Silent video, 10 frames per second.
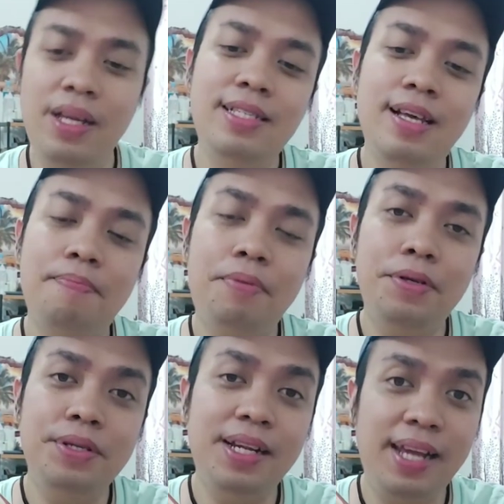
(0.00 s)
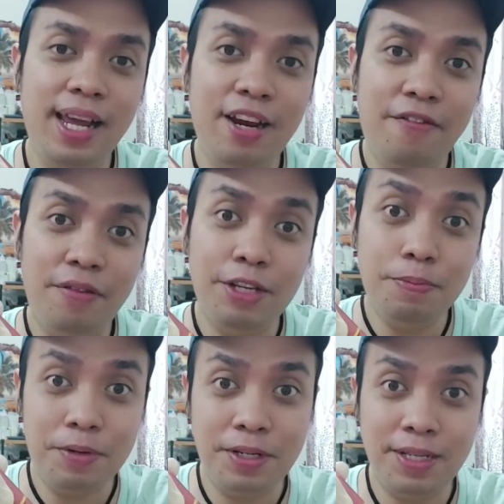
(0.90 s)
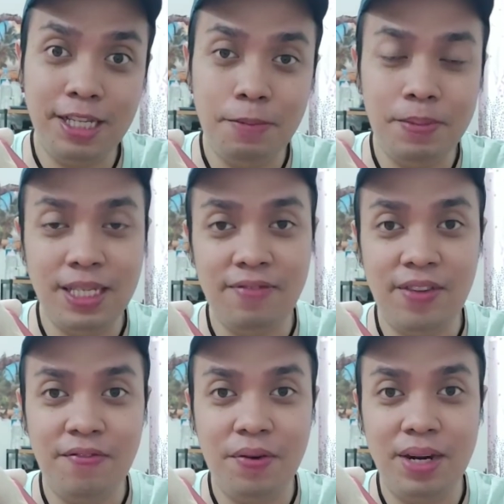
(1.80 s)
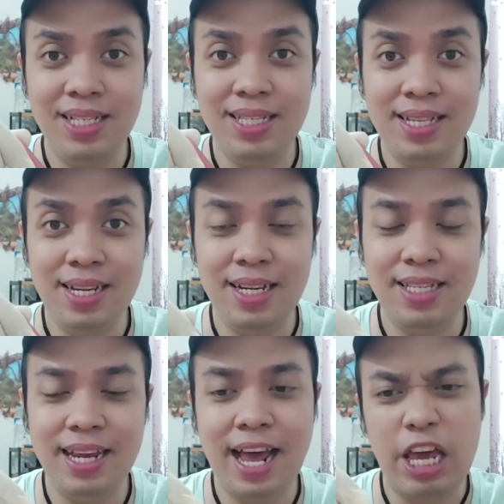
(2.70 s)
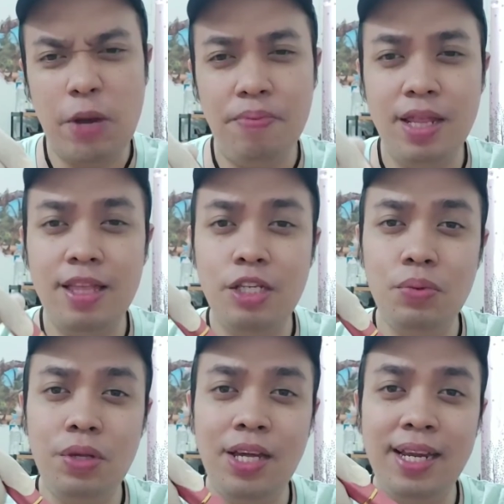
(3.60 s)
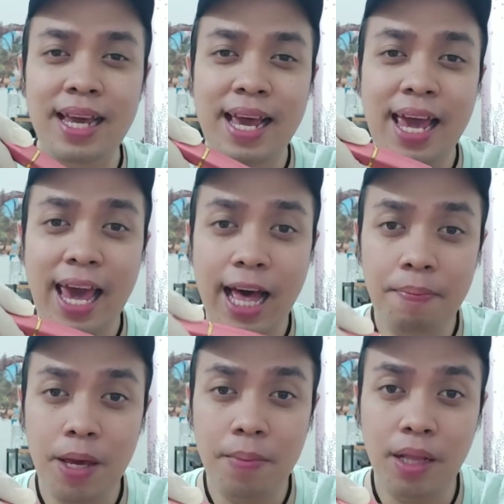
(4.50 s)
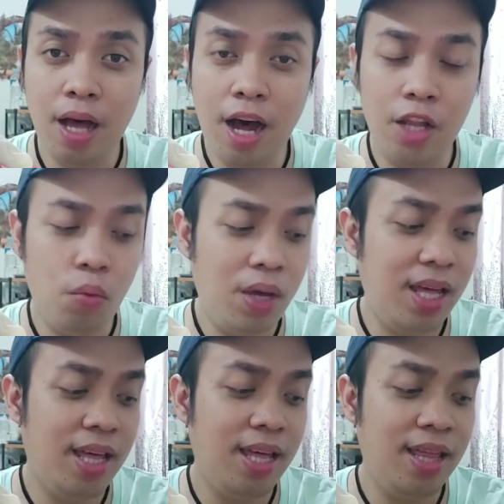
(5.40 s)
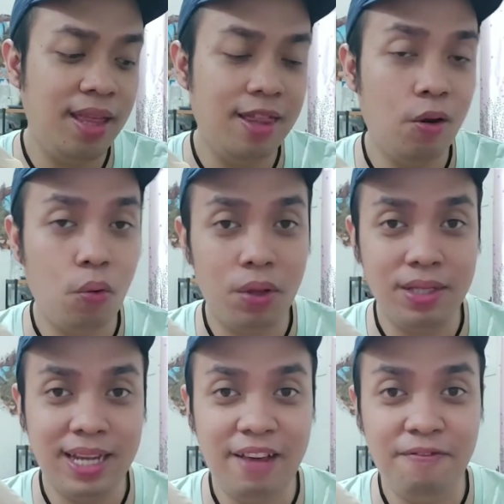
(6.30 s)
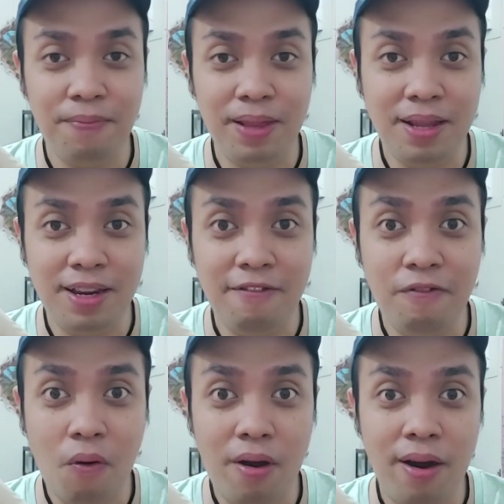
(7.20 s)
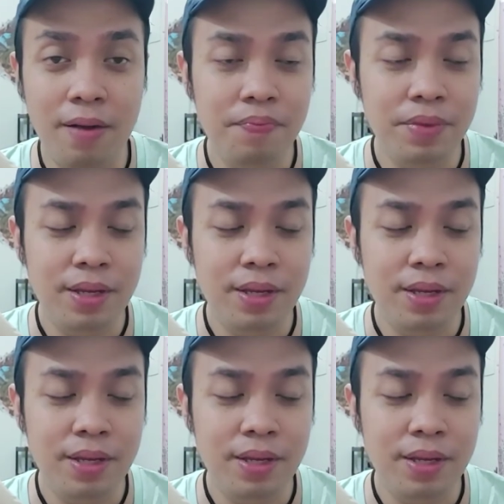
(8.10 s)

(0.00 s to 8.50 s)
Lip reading: It's a personal inhaler for this person, specific for his needs, and I hope that this would help him a lot with the oils that I've blended for